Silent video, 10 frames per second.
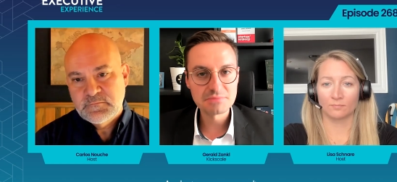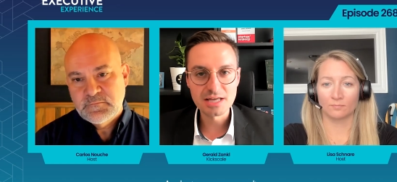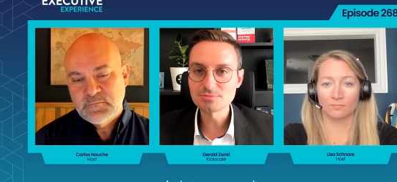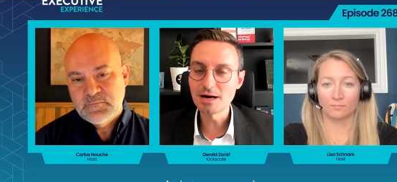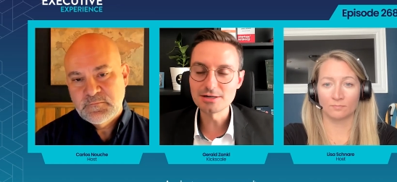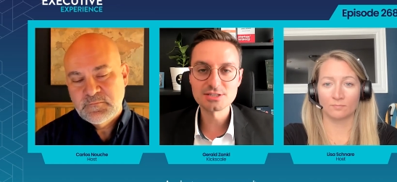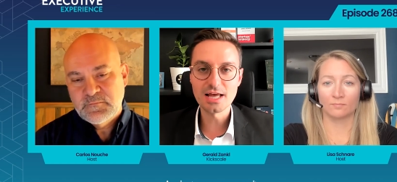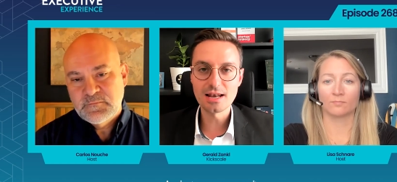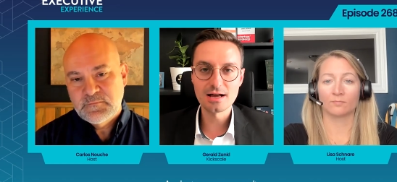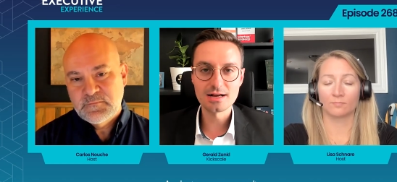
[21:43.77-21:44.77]
Speaker 1: a smart
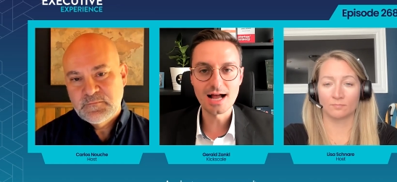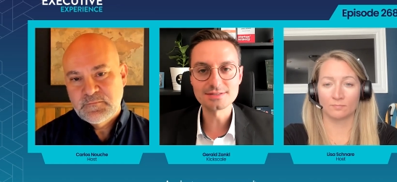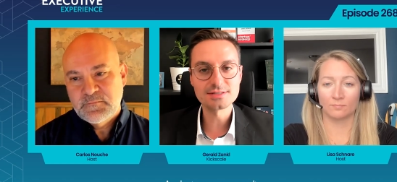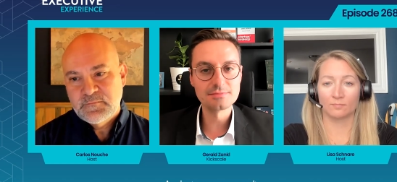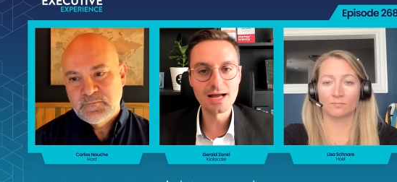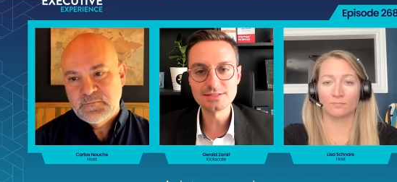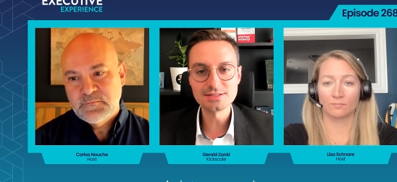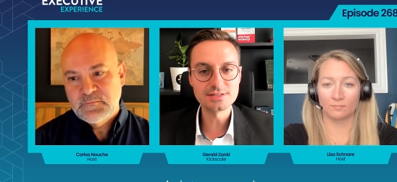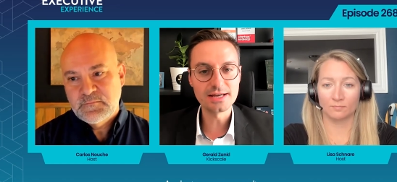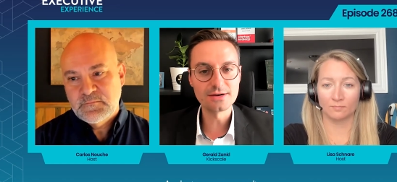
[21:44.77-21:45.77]
seller
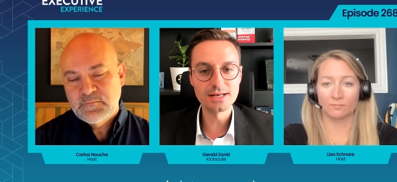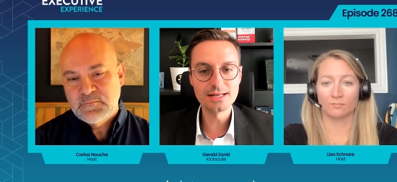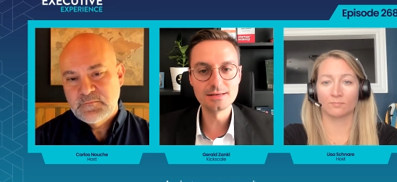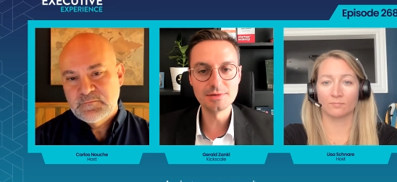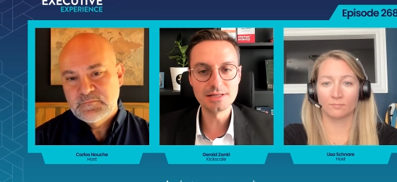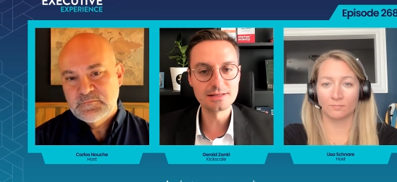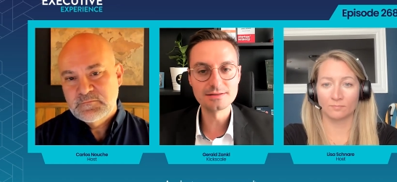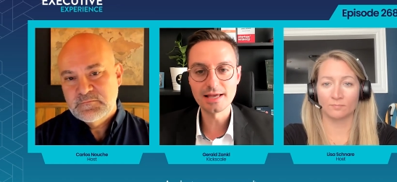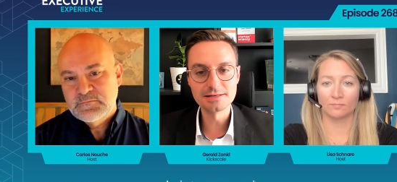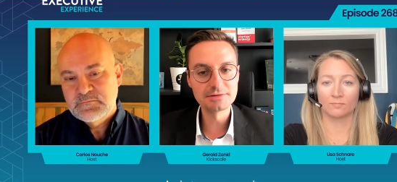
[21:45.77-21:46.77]
customizes there a little bit and
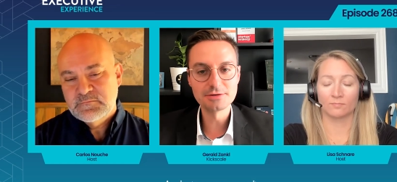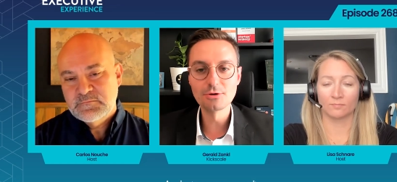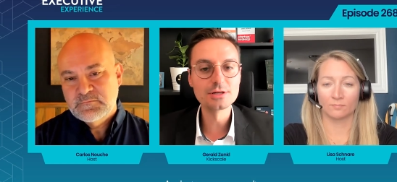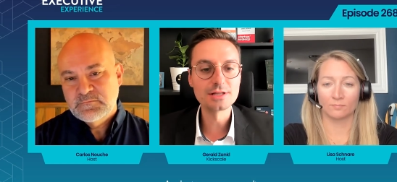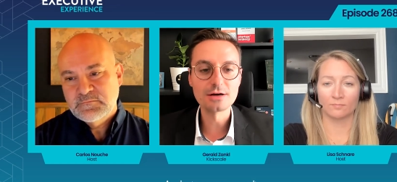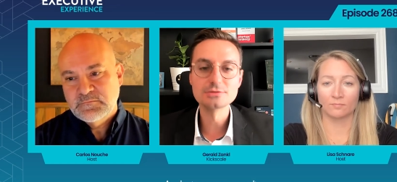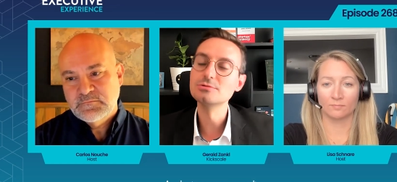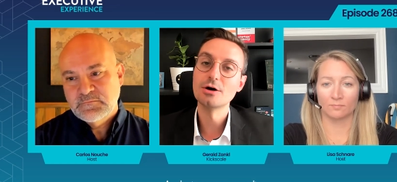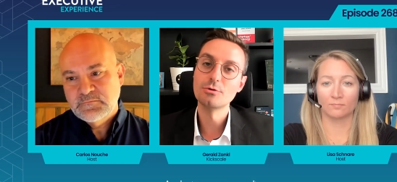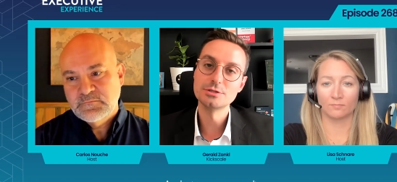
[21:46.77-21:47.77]
then they roll it out
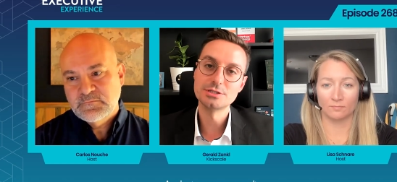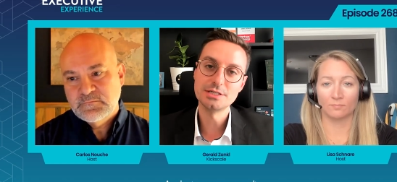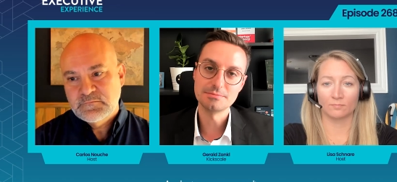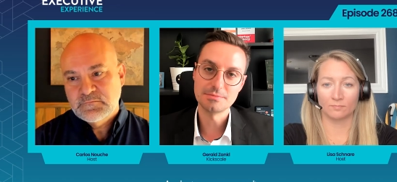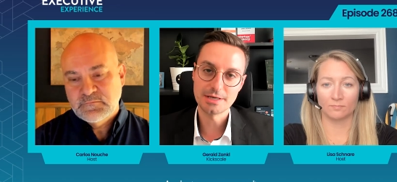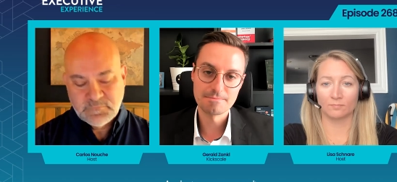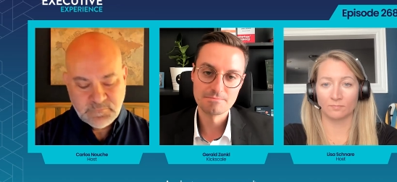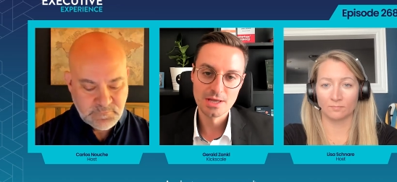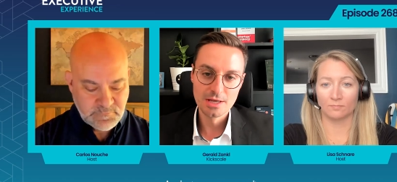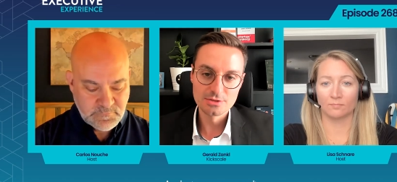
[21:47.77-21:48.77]
to the whole team. Yeah.
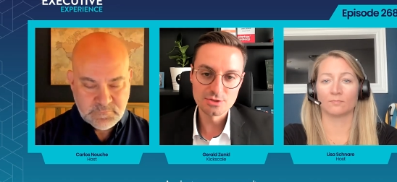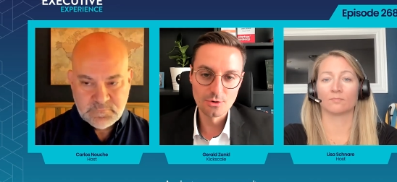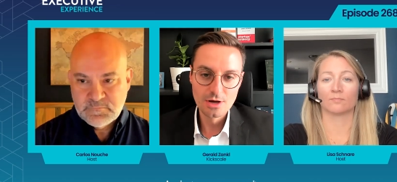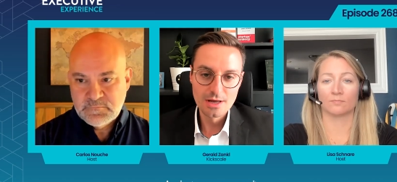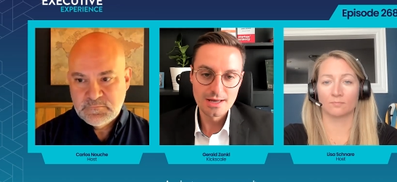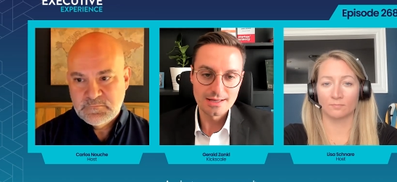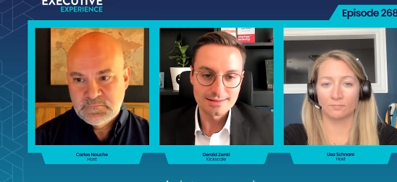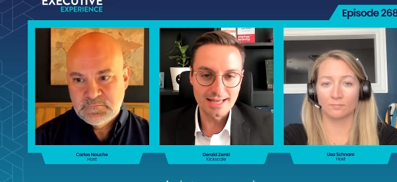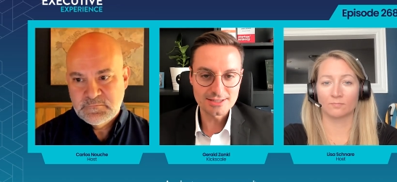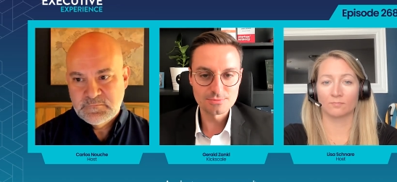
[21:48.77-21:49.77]
So
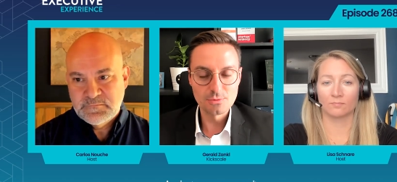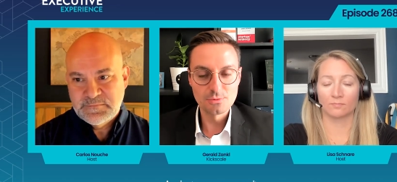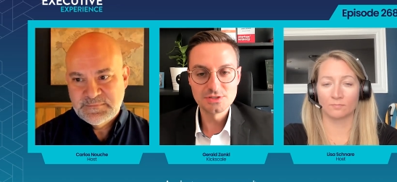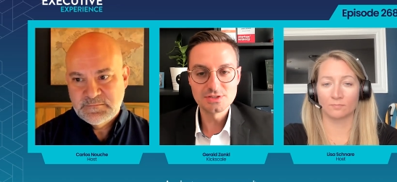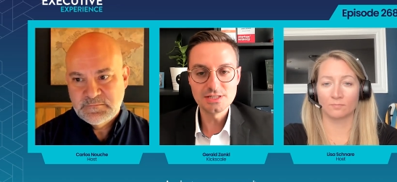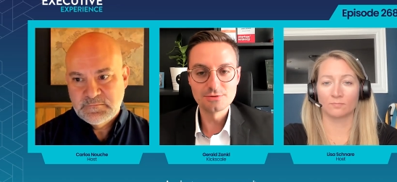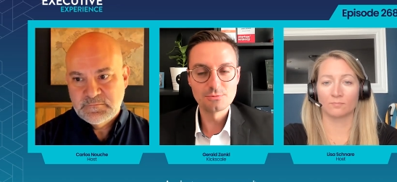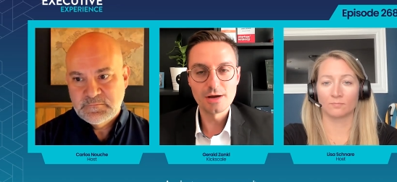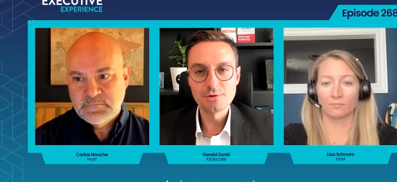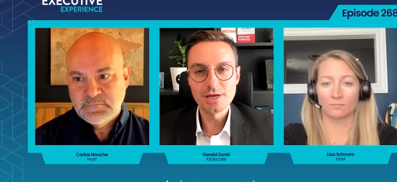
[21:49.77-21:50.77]
that's what we see and
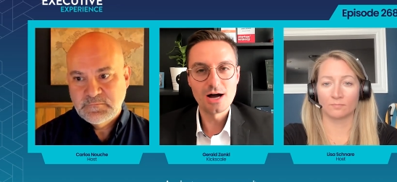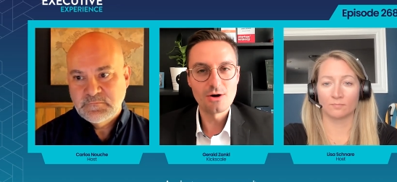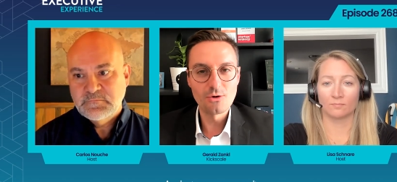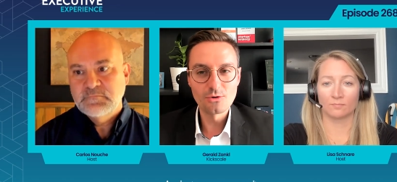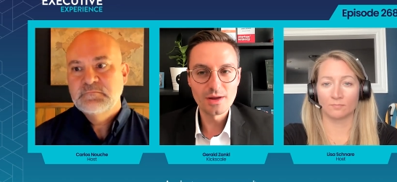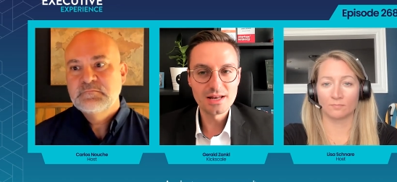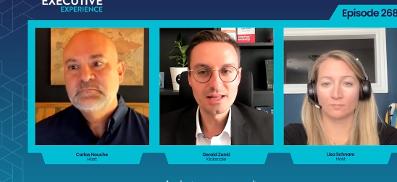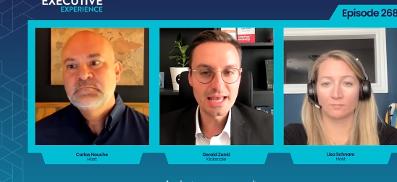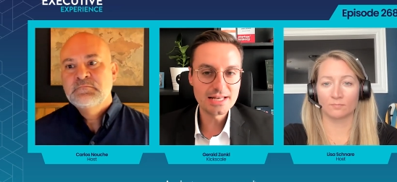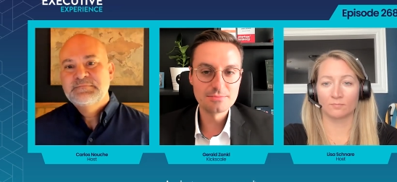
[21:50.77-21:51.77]
where we are
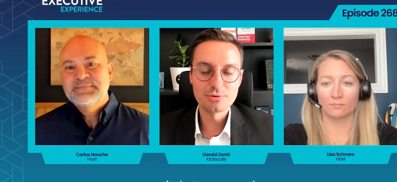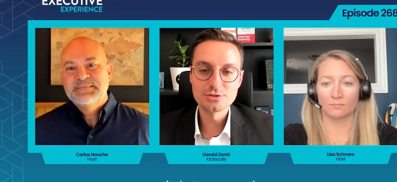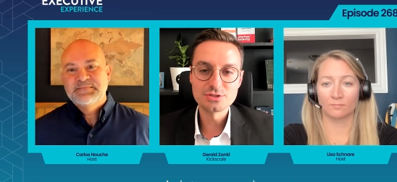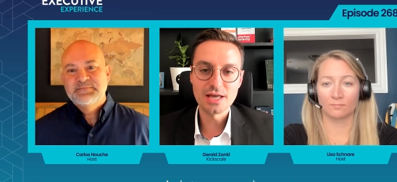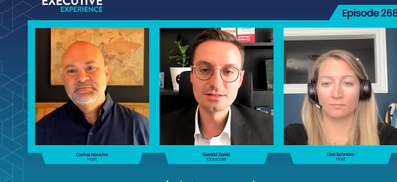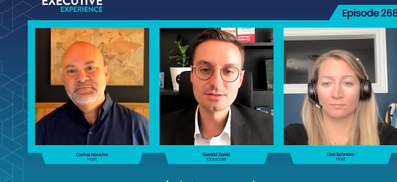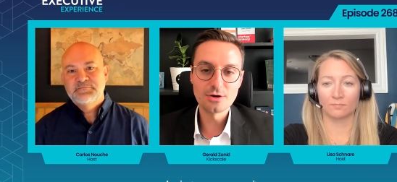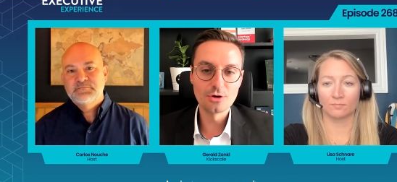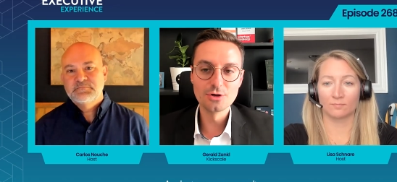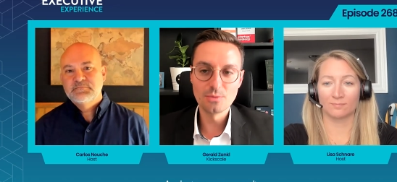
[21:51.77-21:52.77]
already 80%
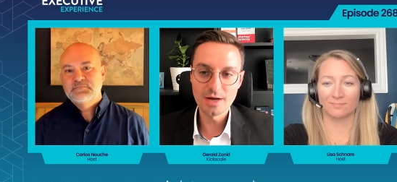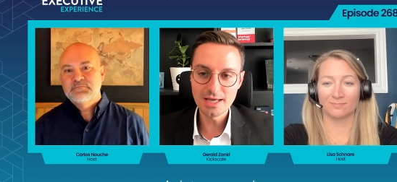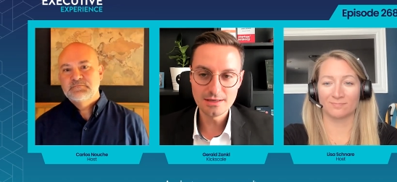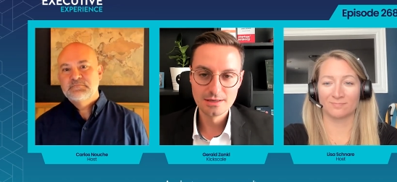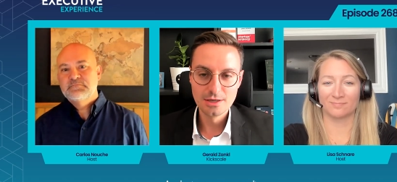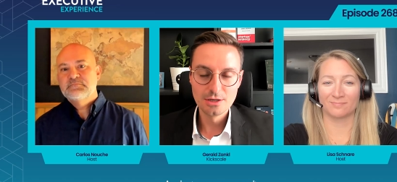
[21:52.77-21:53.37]
on the way.